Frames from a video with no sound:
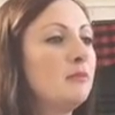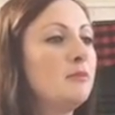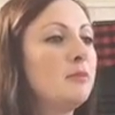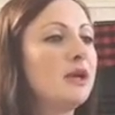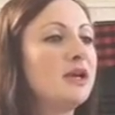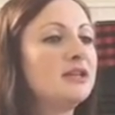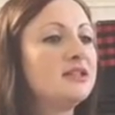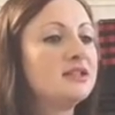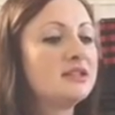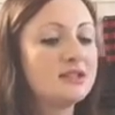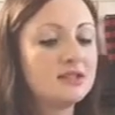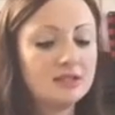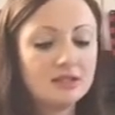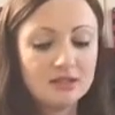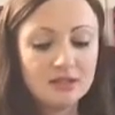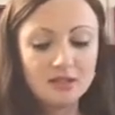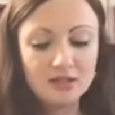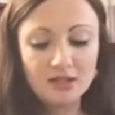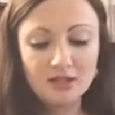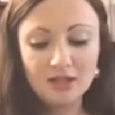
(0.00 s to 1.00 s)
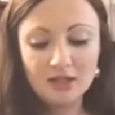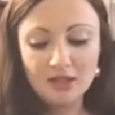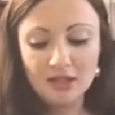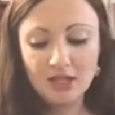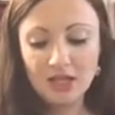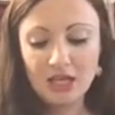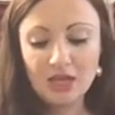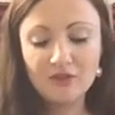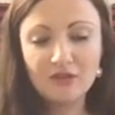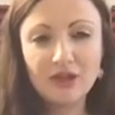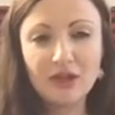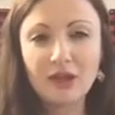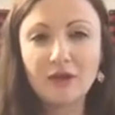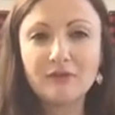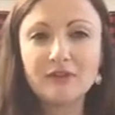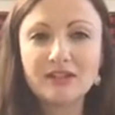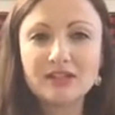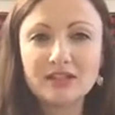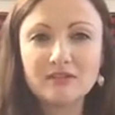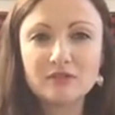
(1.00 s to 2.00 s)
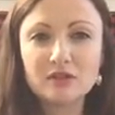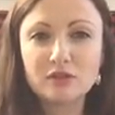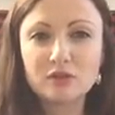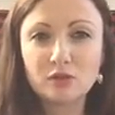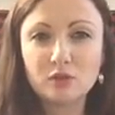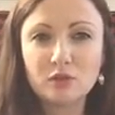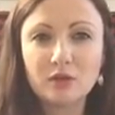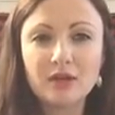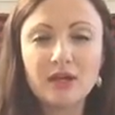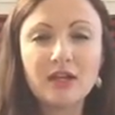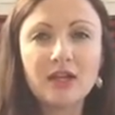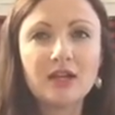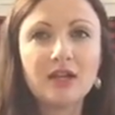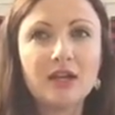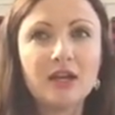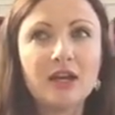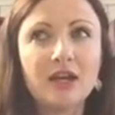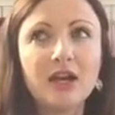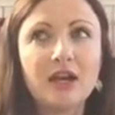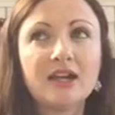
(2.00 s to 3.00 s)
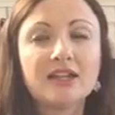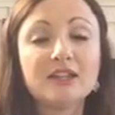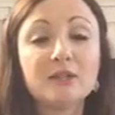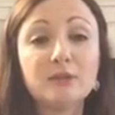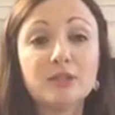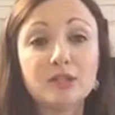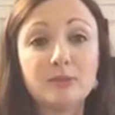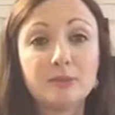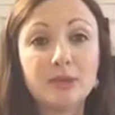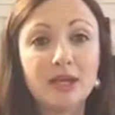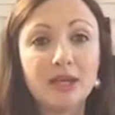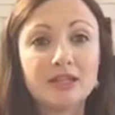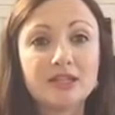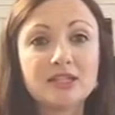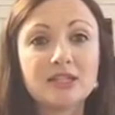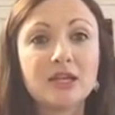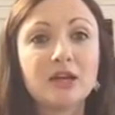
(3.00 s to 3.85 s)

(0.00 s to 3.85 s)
But if I received a toy, I guess it would depend.